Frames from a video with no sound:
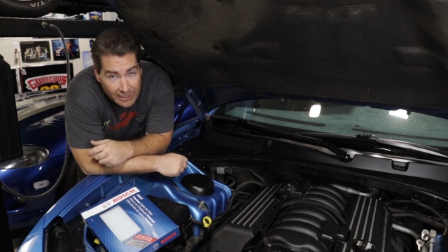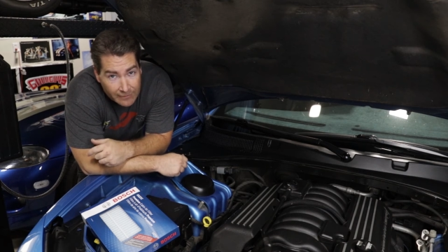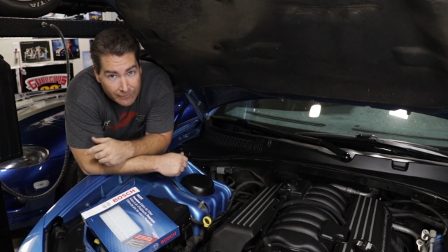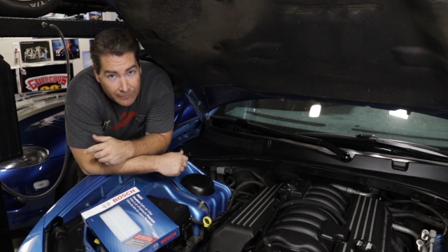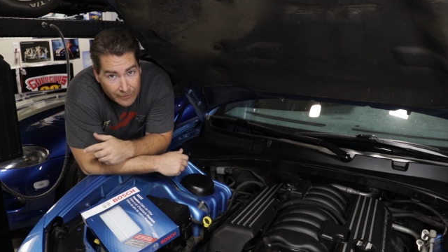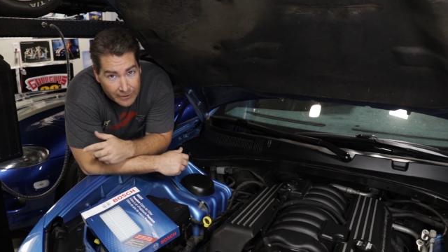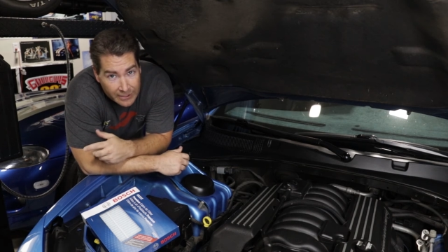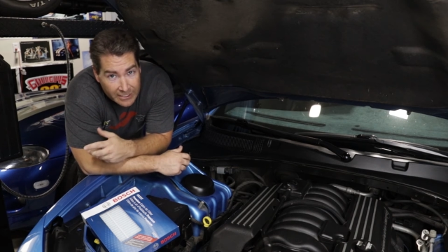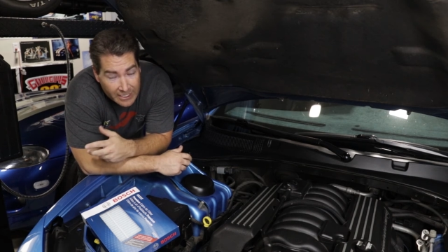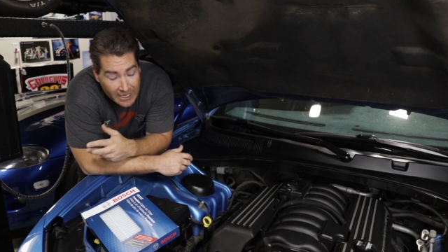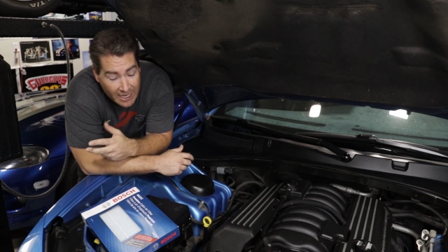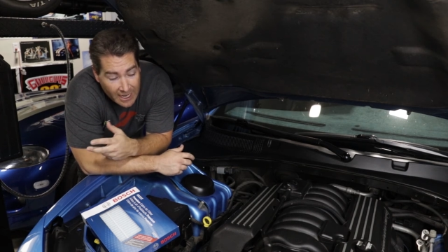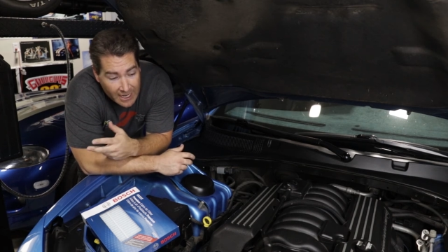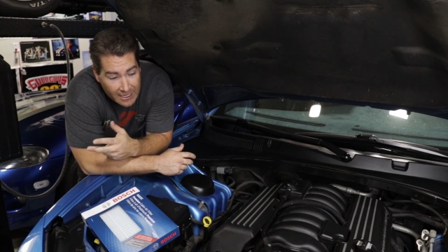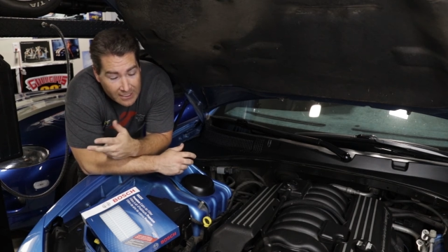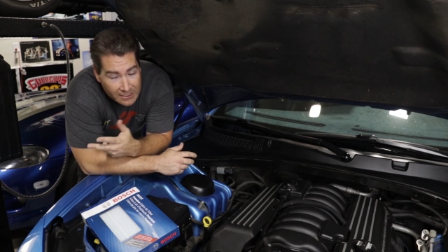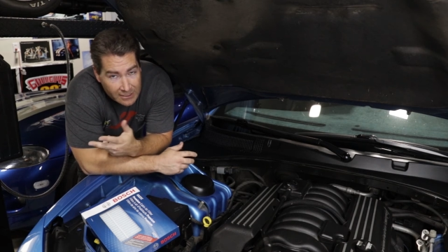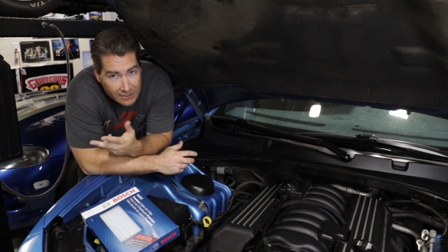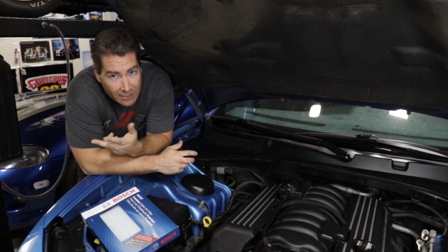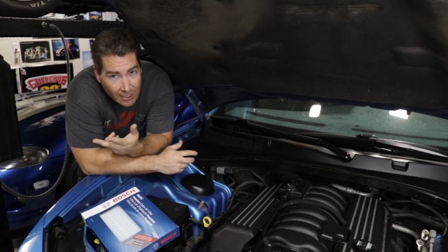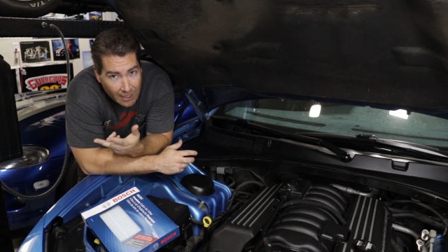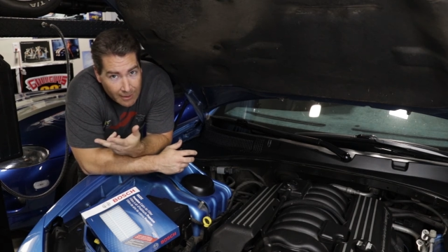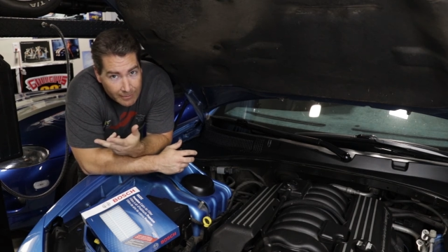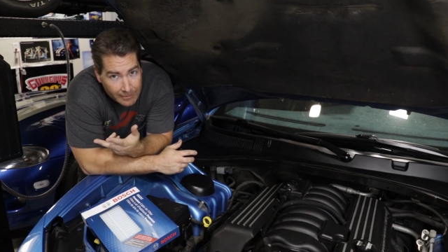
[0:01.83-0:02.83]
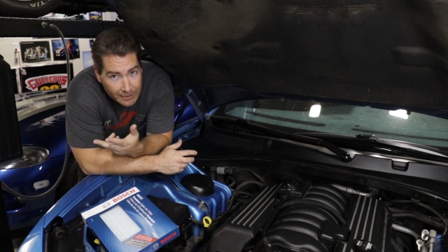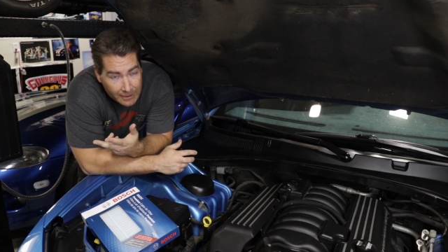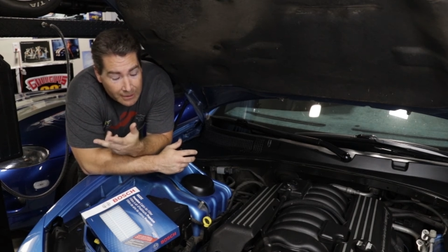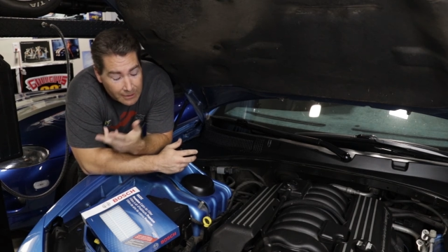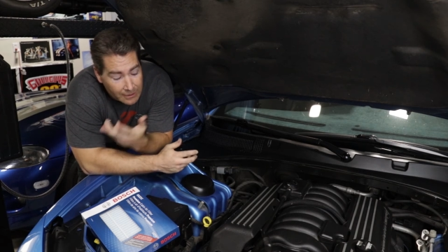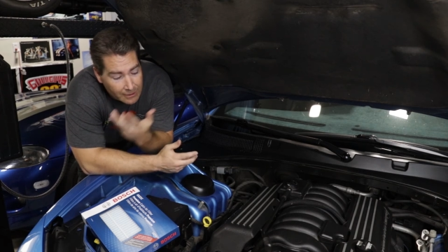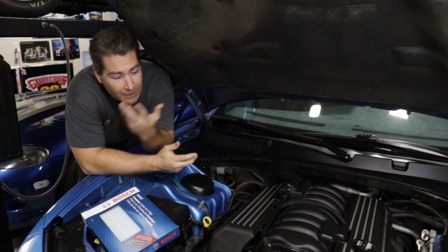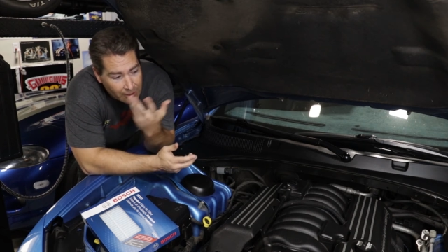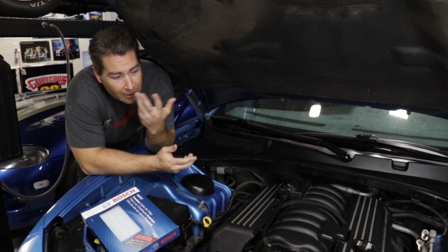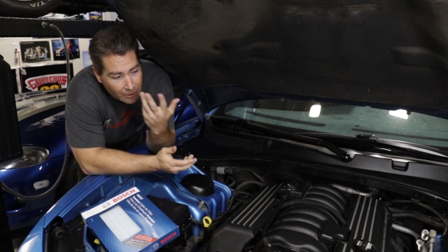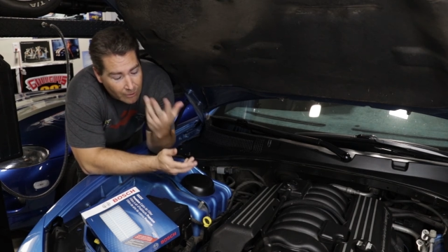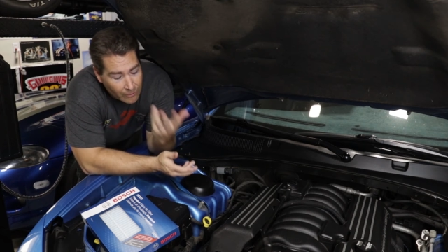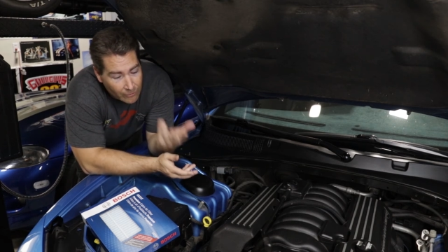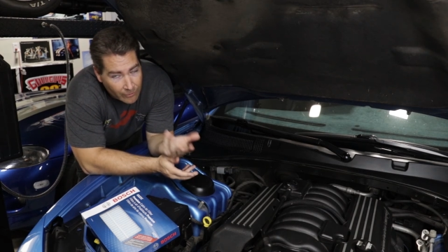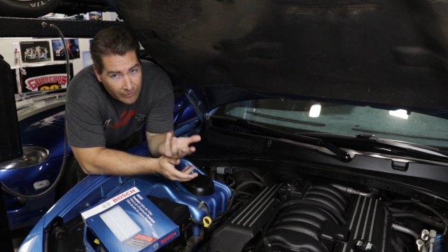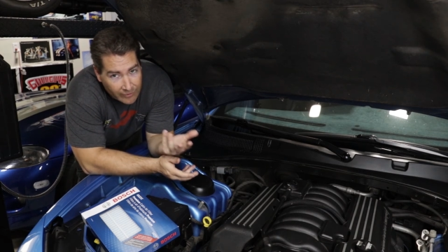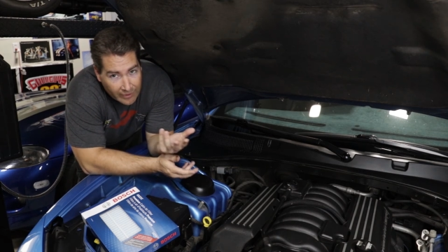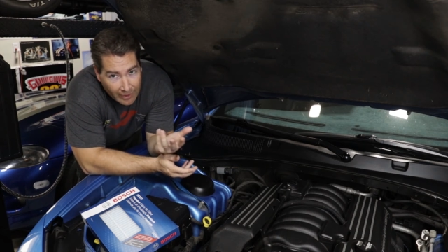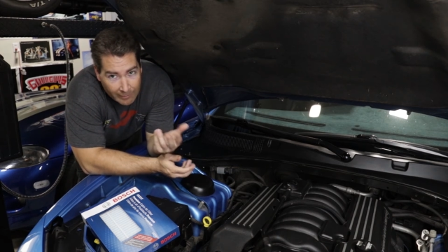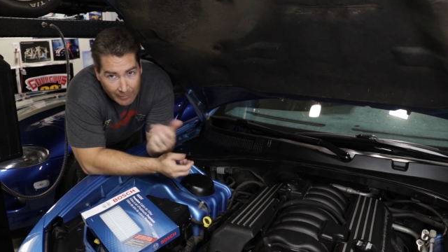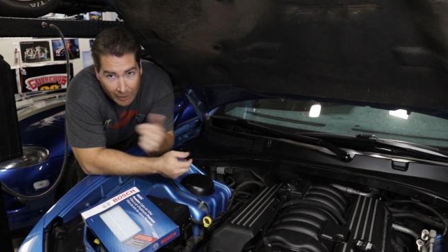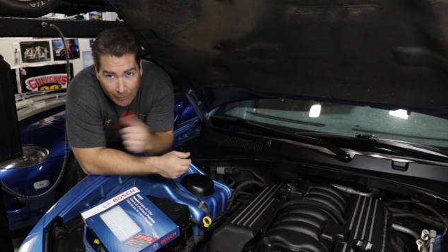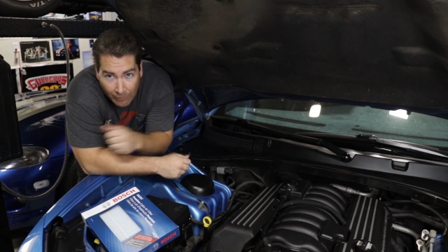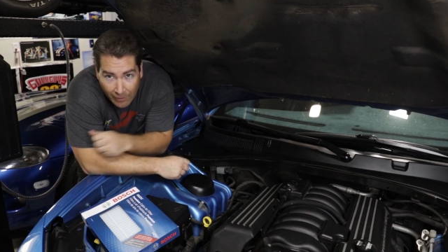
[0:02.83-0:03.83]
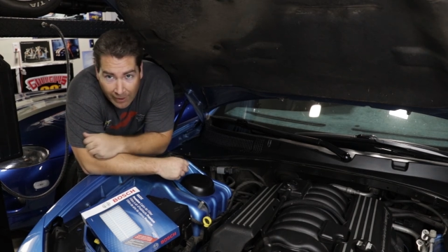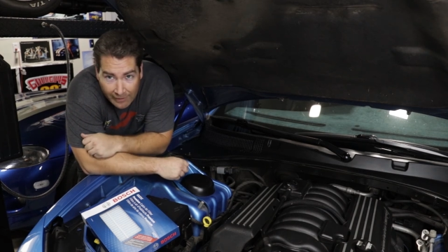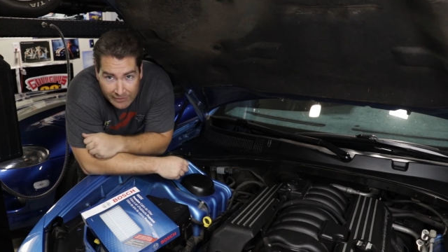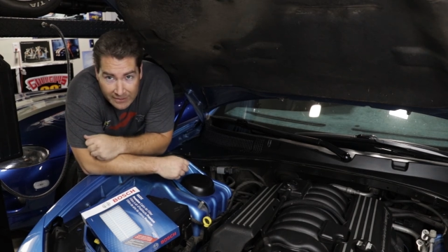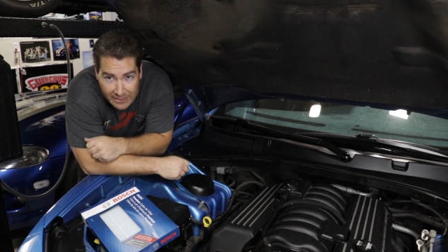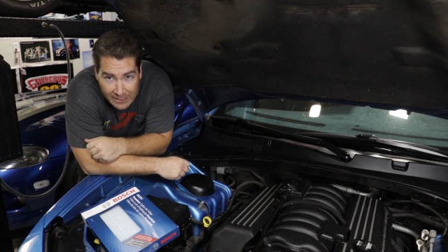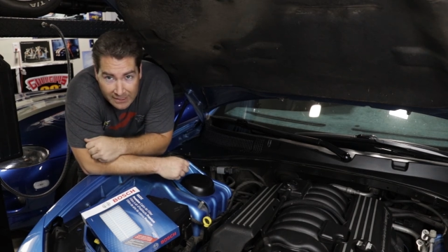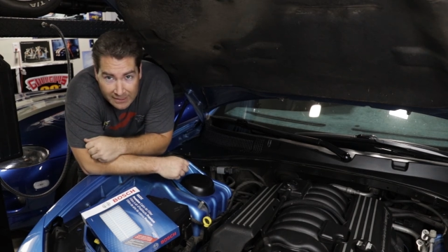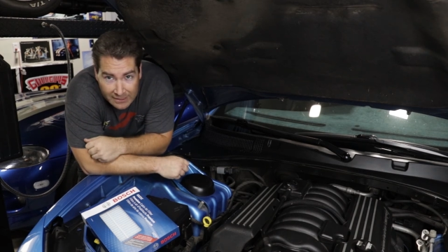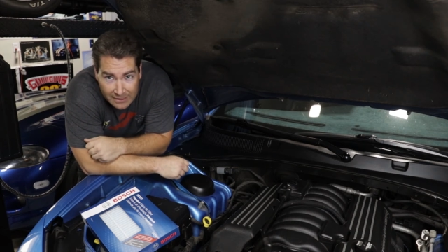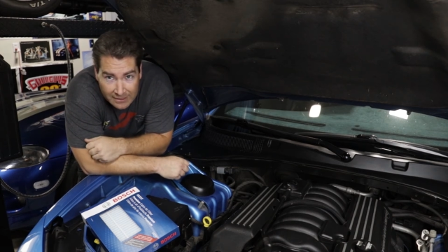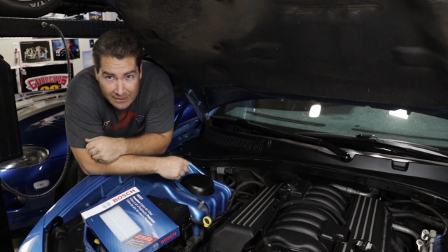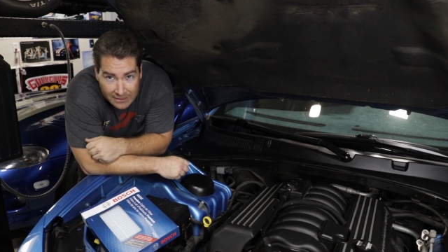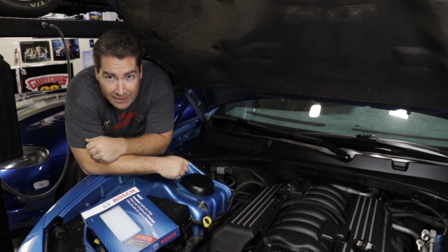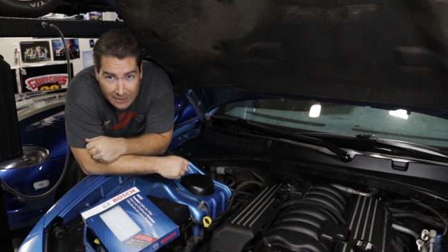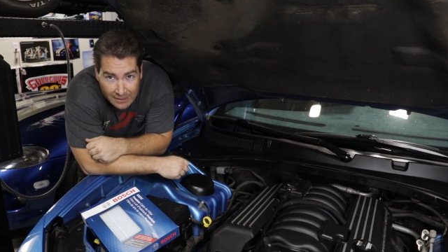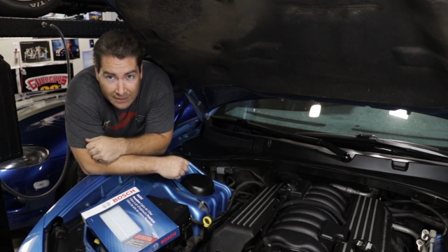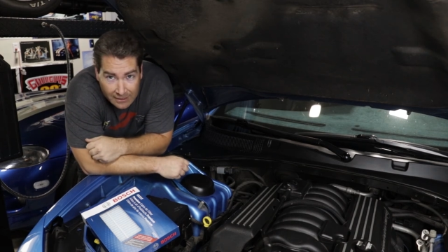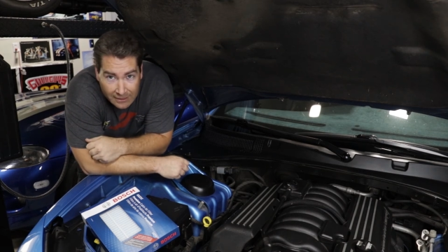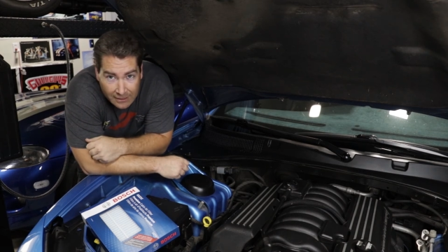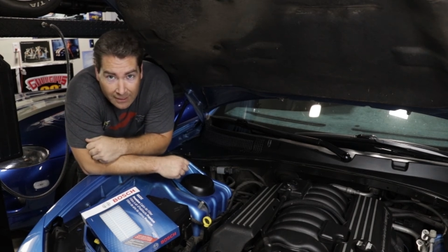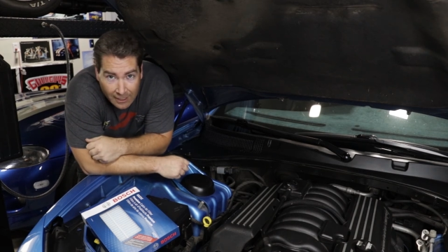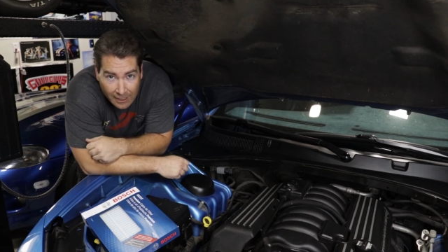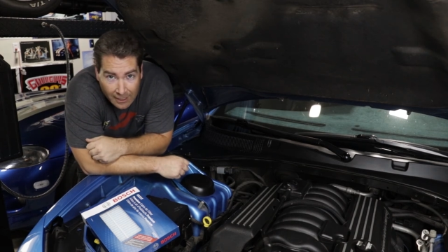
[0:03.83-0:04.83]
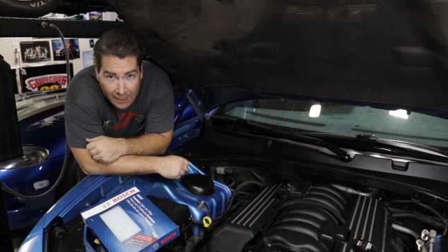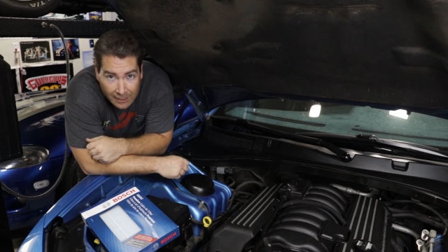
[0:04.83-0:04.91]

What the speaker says: For today's topic, we've got my wife's 16